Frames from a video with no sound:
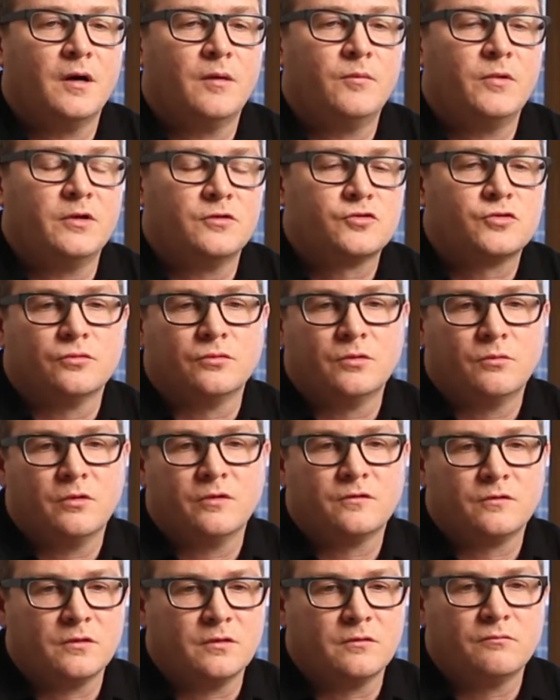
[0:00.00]
it truly
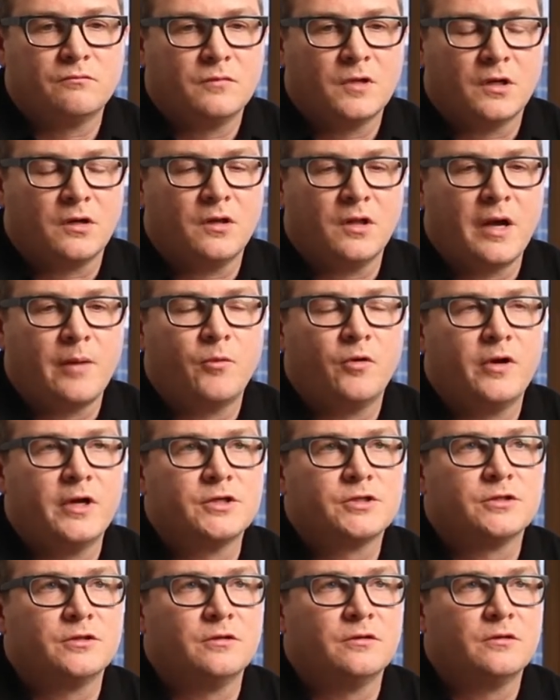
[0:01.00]
was a
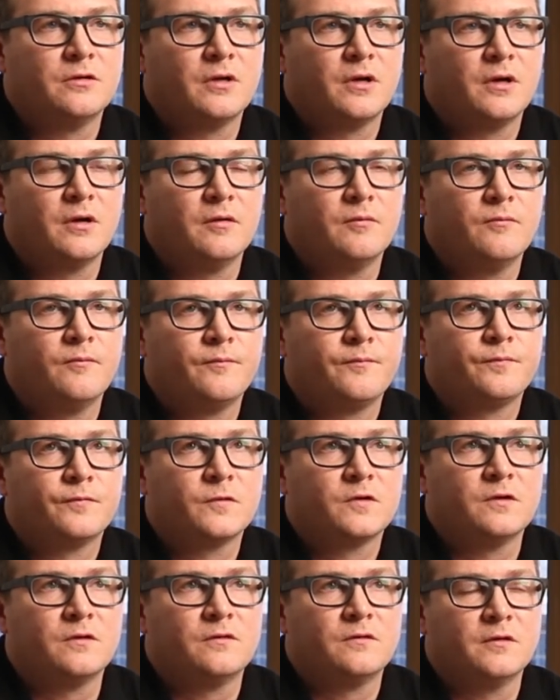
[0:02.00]
collaboration
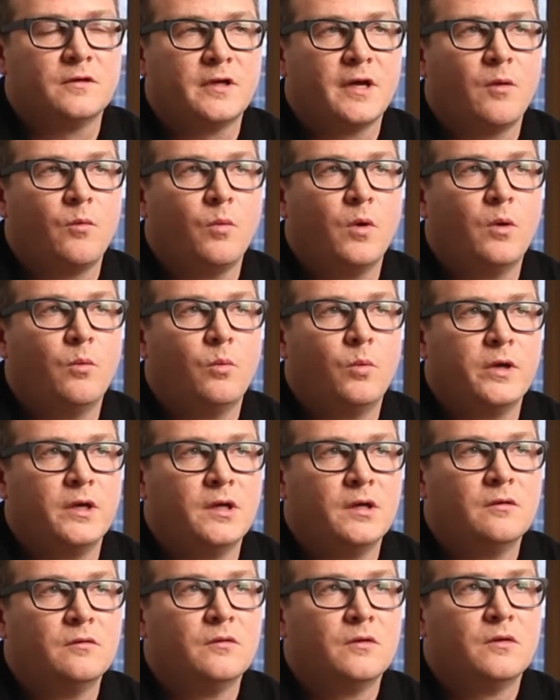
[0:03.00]
to get what we